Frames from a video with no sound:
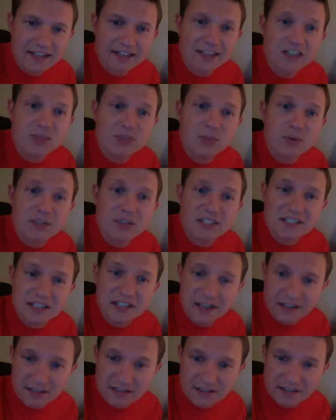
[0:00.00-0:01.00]
It's
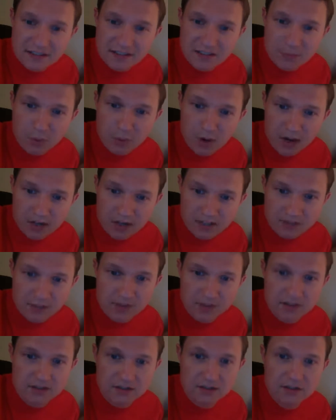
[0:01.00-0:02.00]
precise. It's
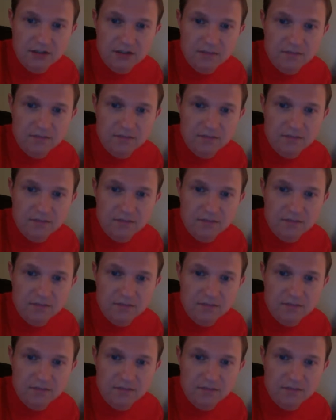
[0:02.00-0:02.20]
approximate.